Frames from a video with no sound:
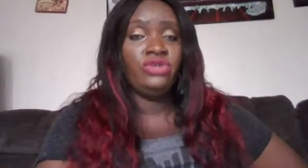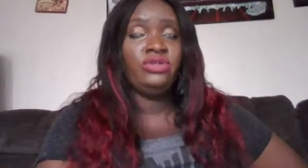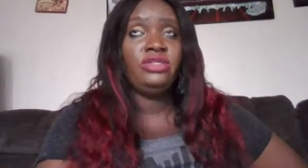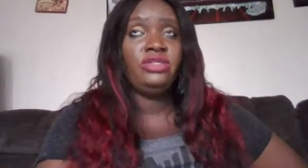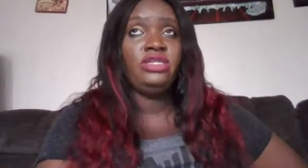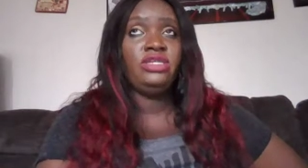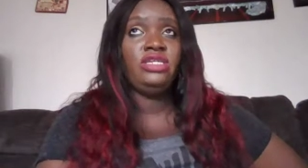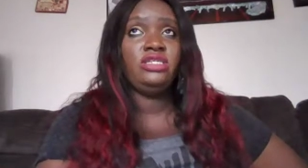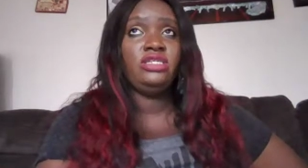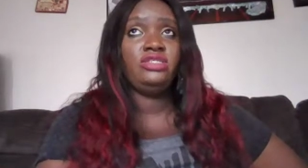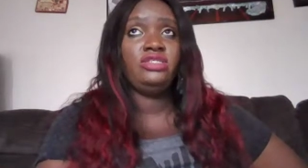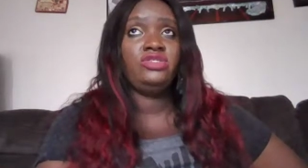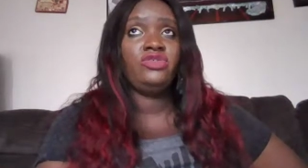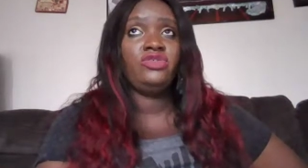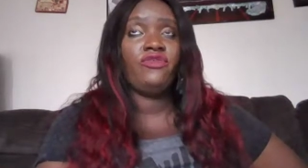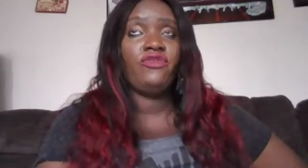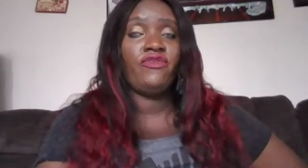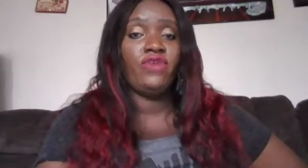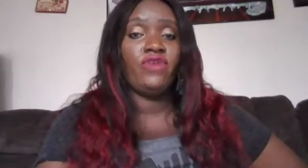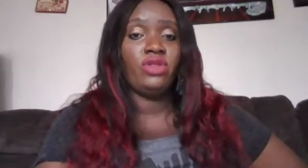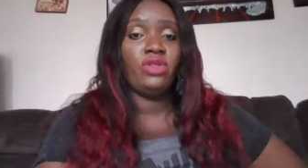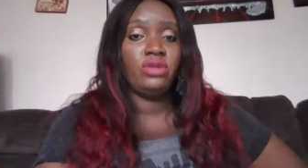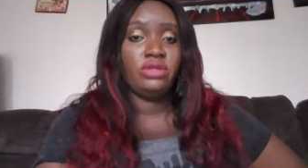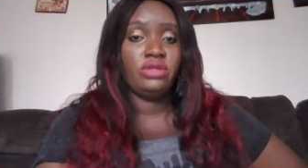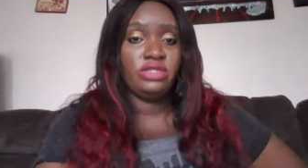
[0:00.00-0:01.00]
you need to
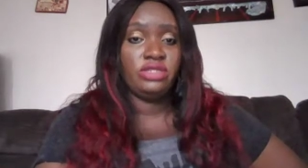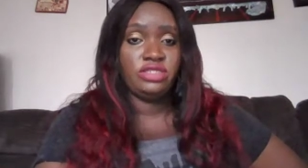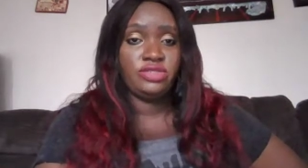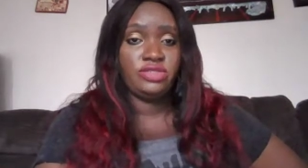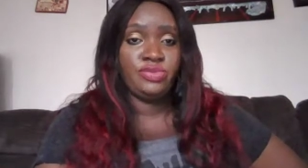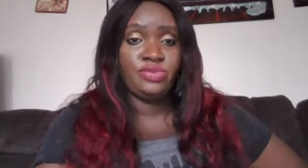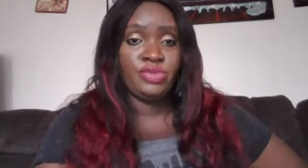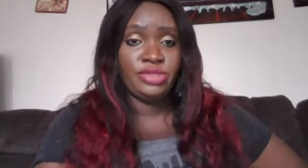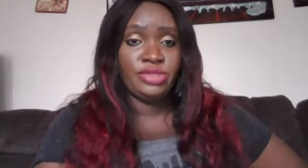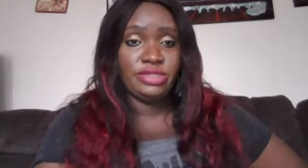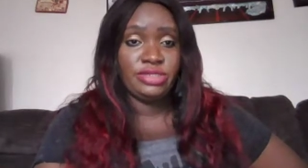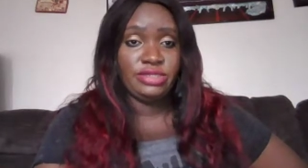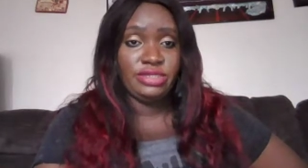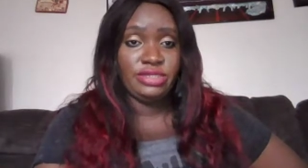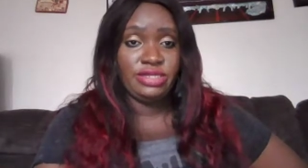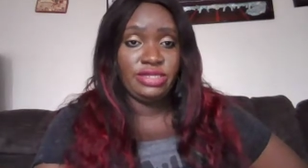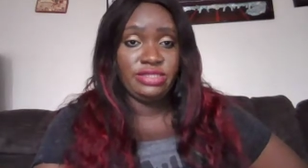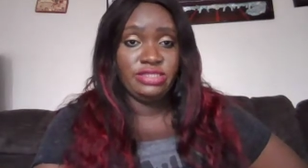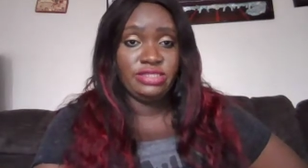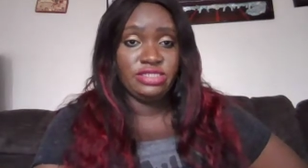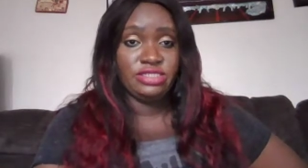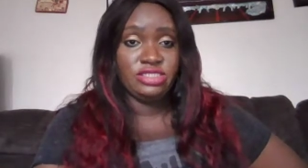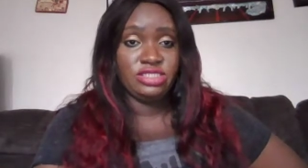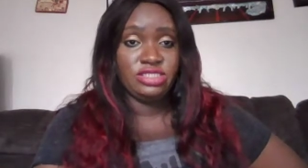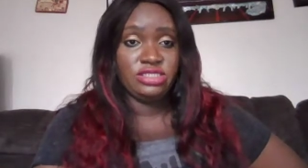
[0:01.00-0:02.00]
follow this
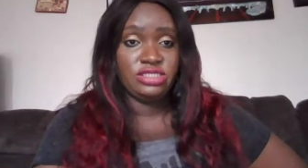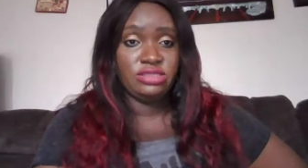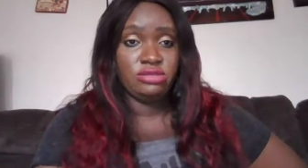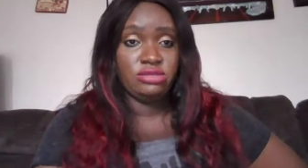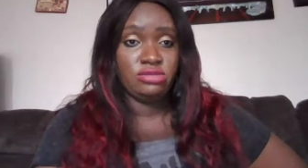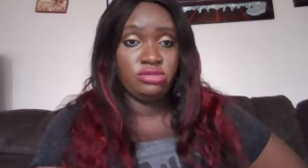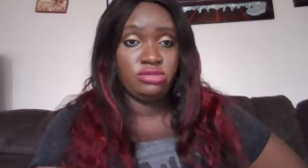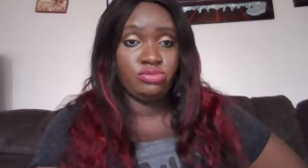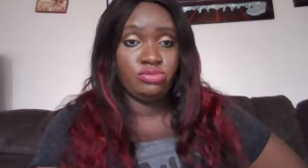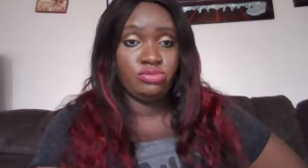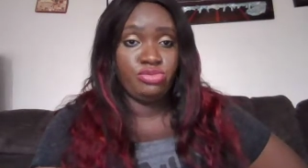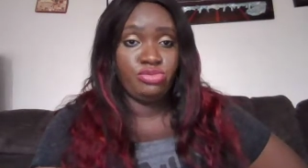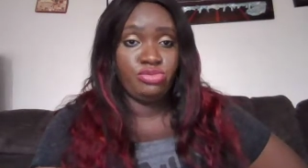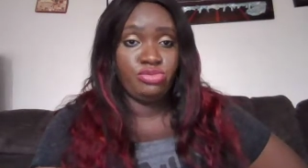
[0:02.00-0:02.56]
this